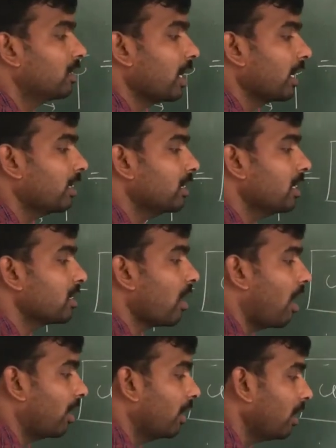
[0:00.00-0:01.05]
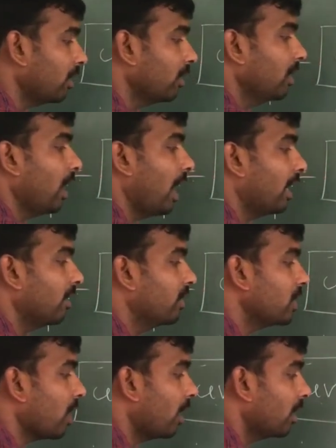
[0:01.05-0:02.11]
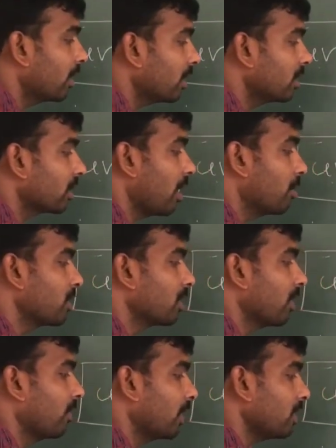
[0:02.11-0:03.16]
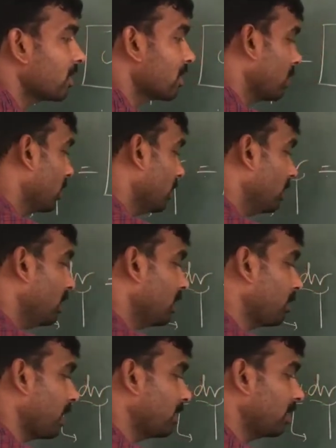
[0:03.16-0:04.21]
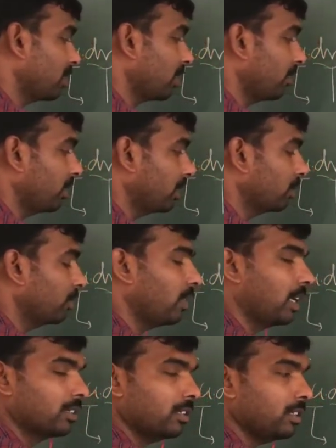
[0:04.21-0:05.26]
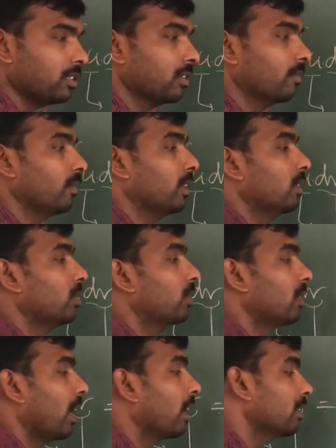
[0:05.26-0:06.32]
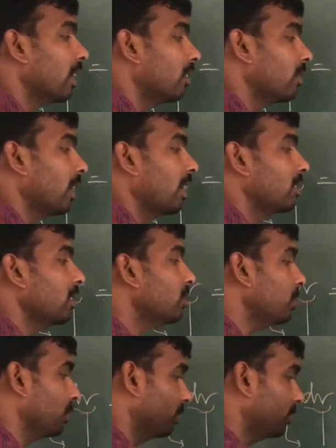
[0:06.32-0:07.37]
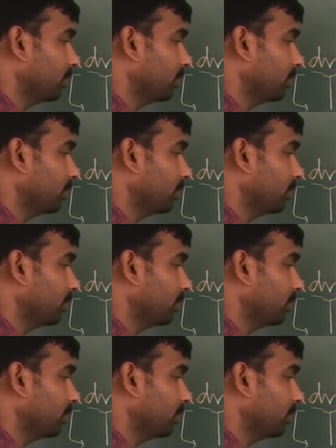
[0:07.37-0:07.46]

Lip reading: Check this order and which order is comes to the first in this presence of the two functions. You take that one as a u.